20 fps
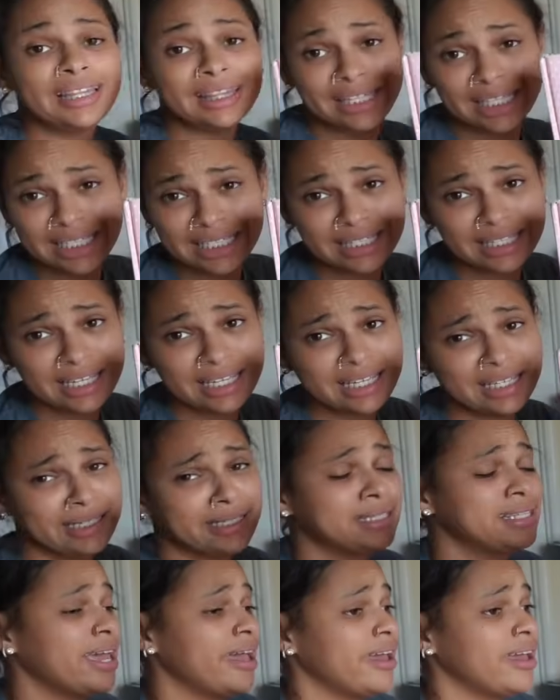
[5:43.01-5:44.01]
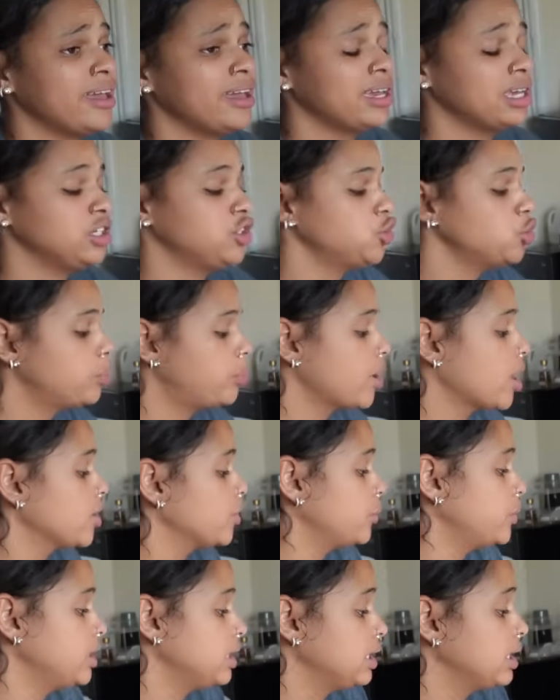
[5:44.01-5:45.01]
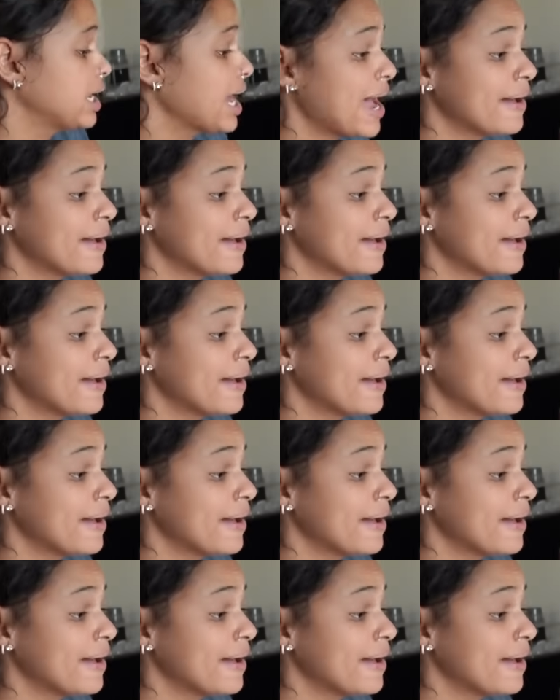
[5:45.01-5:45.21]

This is a U-part wig.